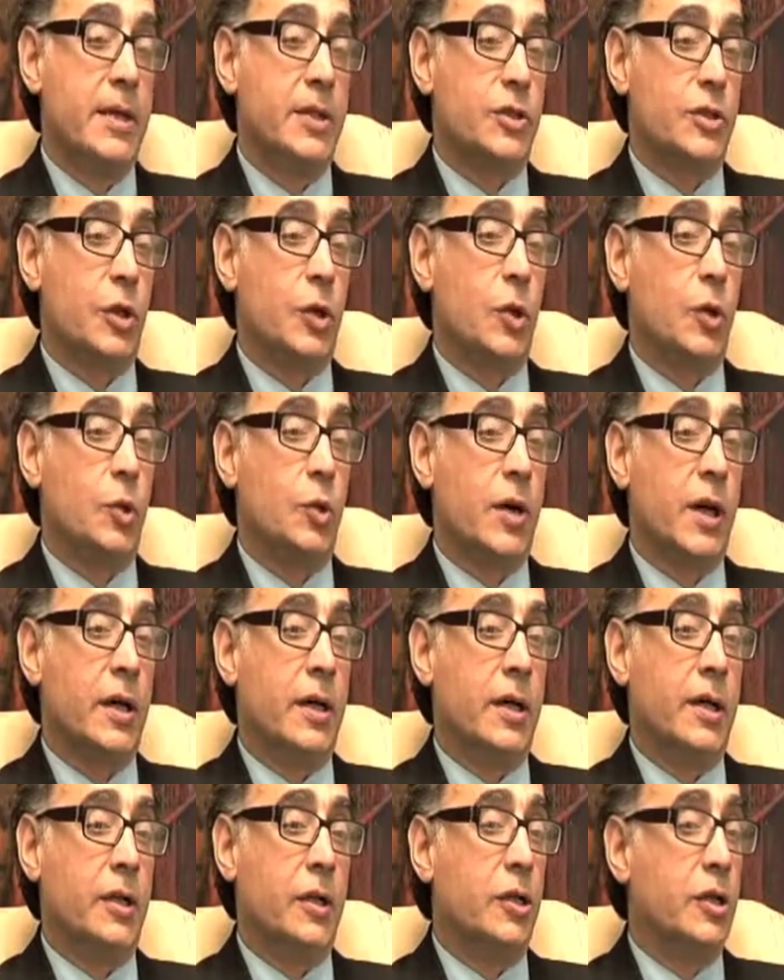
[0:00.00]
So
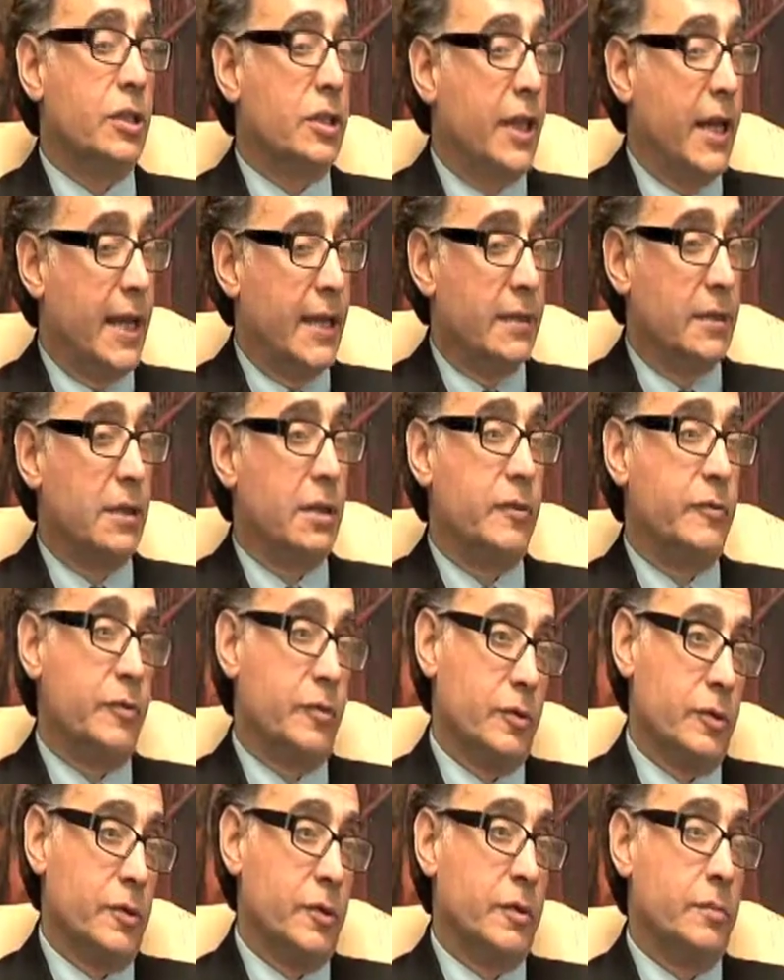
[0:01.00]
a good candidate
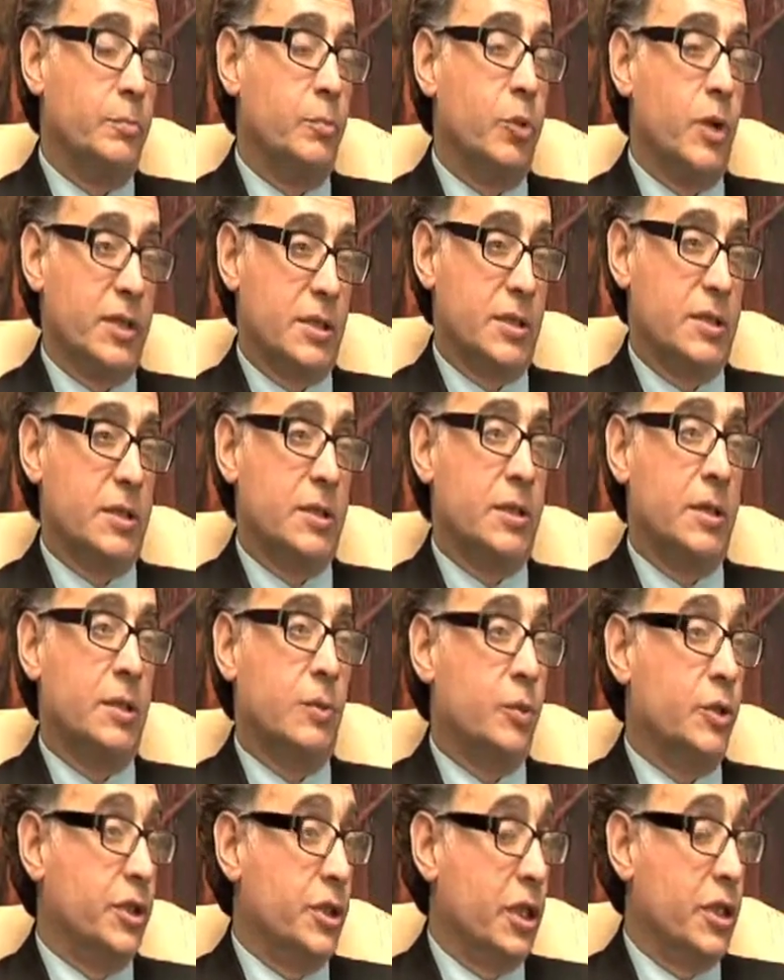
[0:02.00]
for a breast
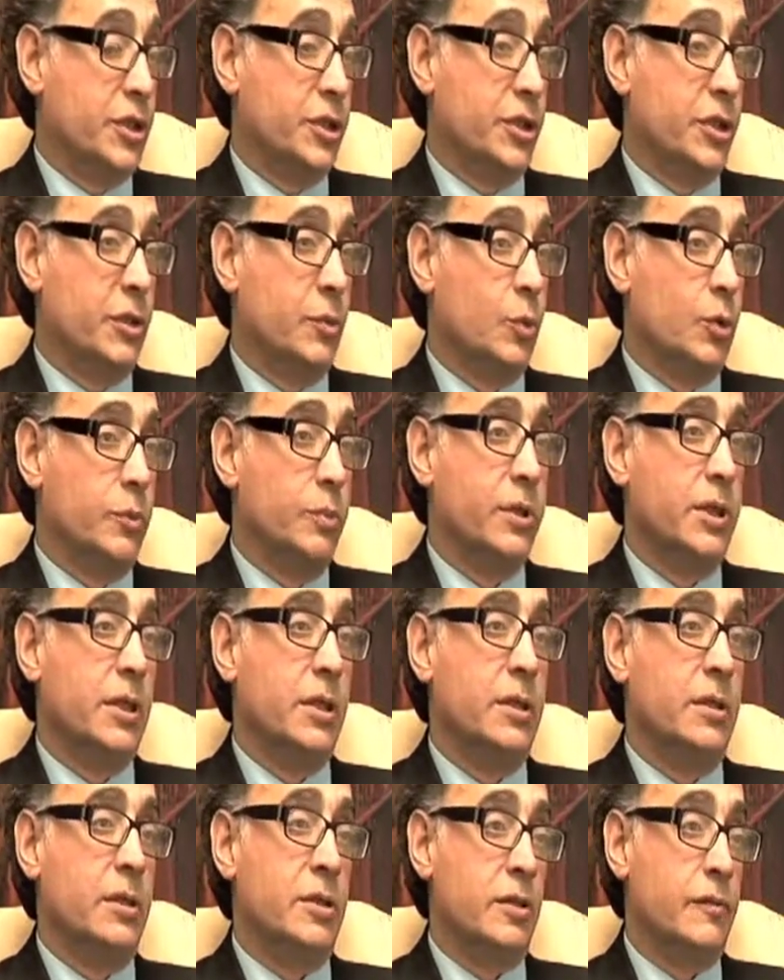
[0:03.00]
reduction would be
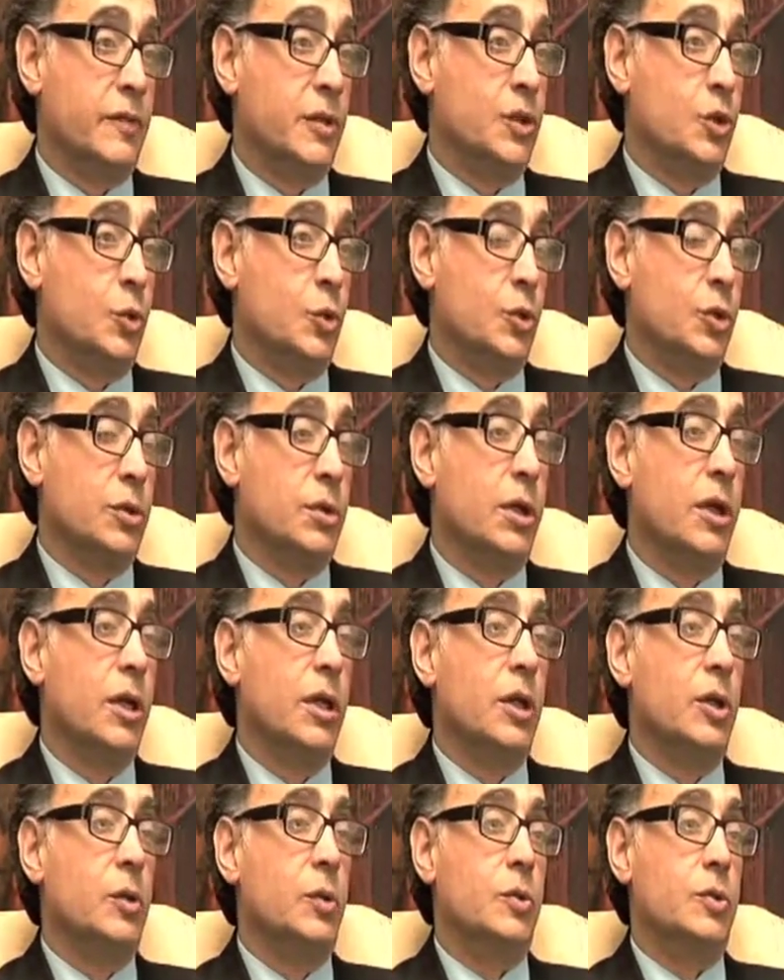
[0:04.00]
an individual
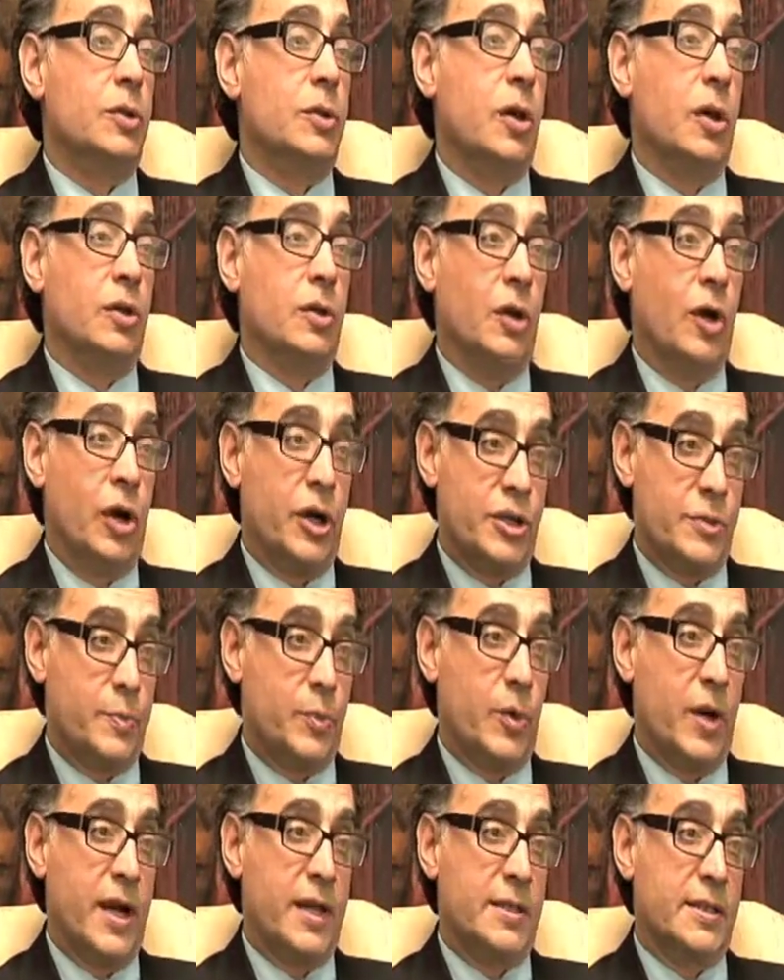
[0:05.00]
who's got large
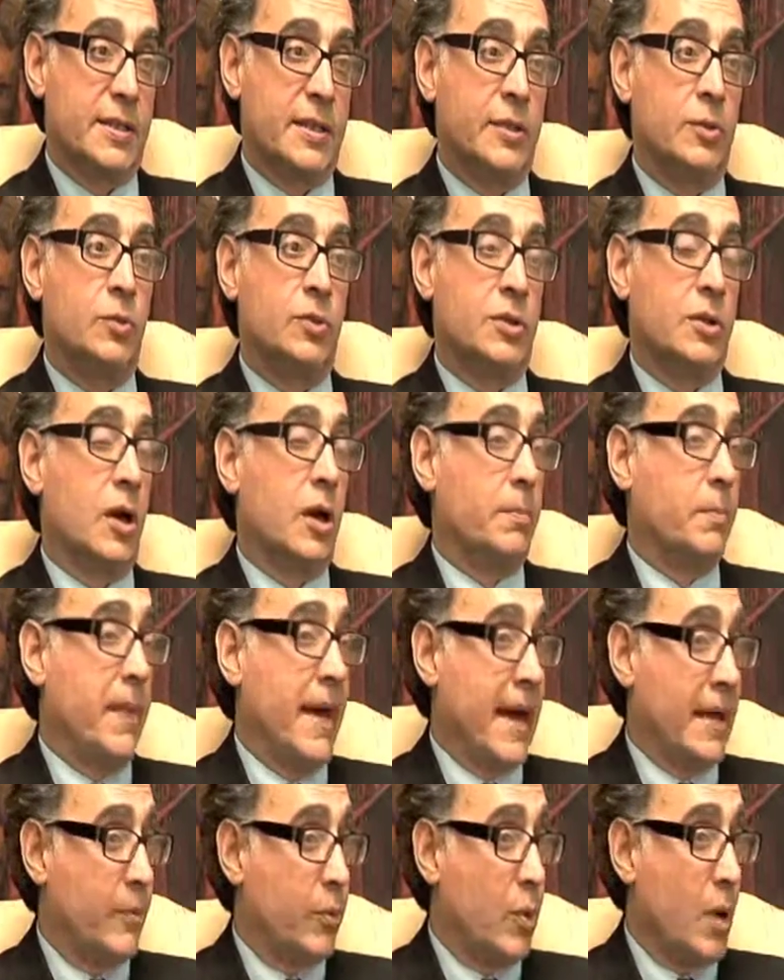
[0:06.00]
breasts and who's got
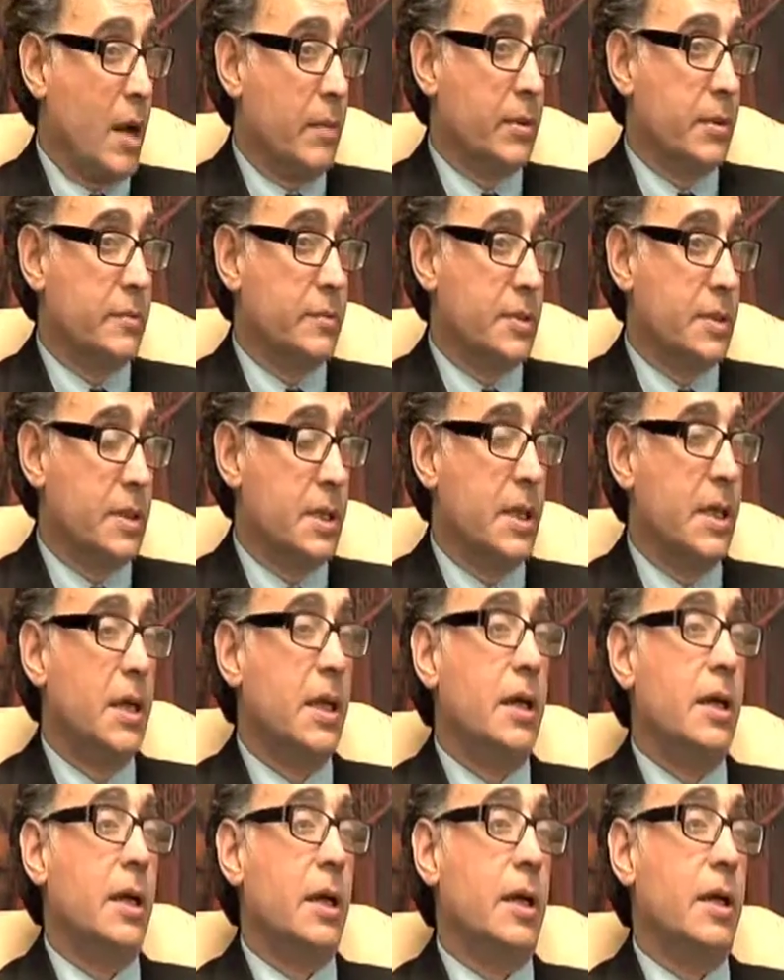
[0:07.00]
back problems
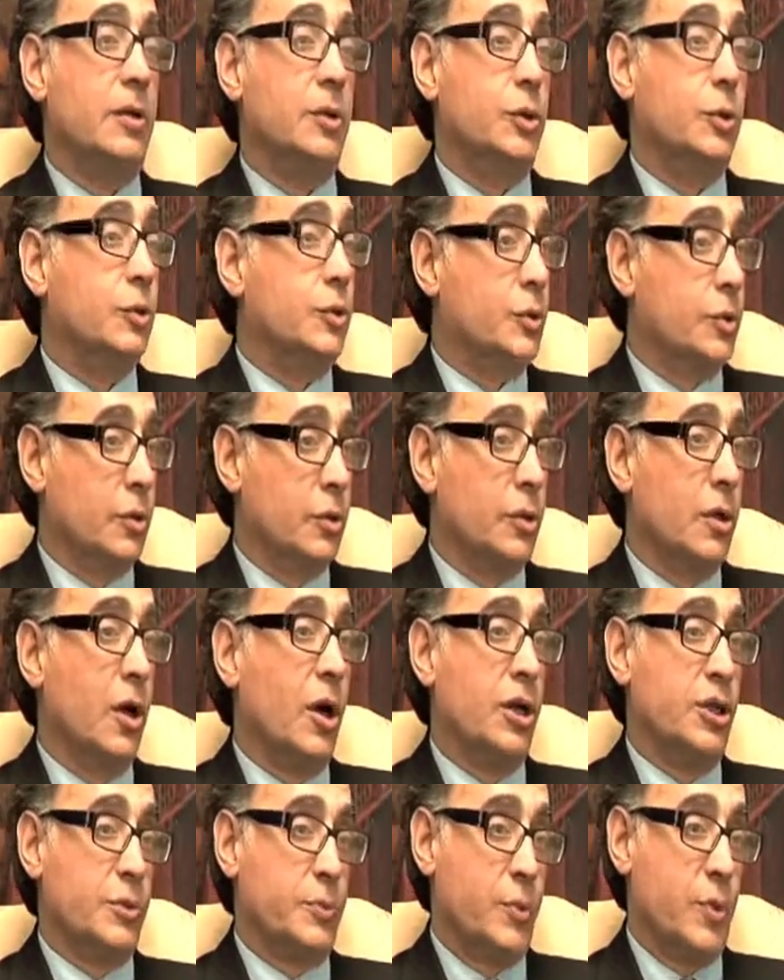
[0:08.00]
due to her
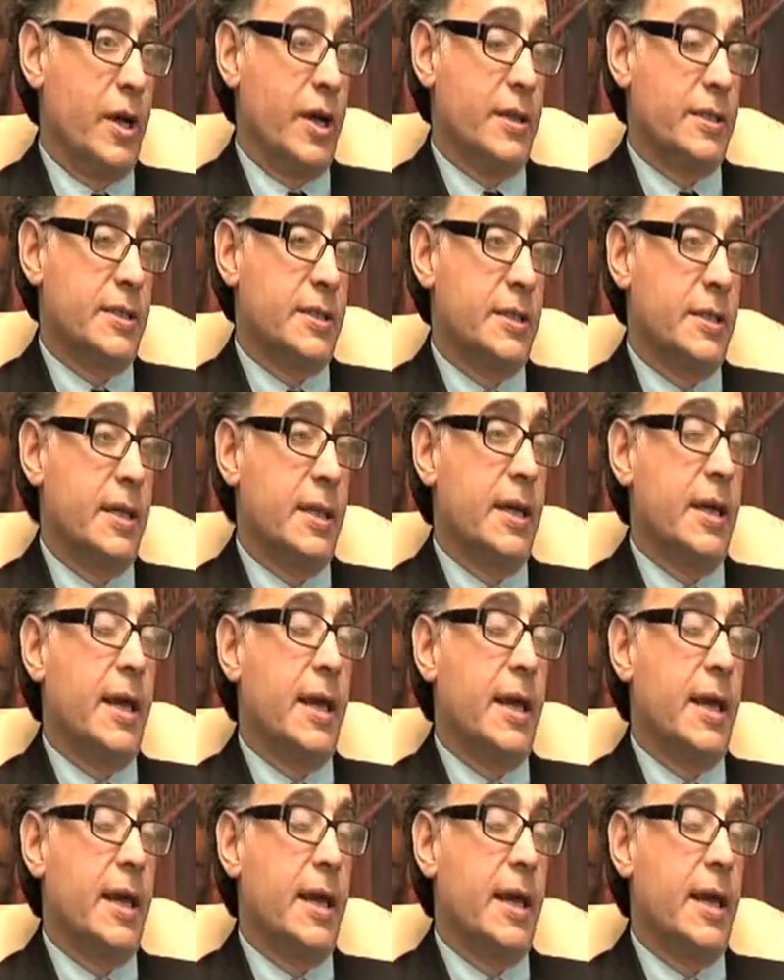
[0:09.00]
large breast,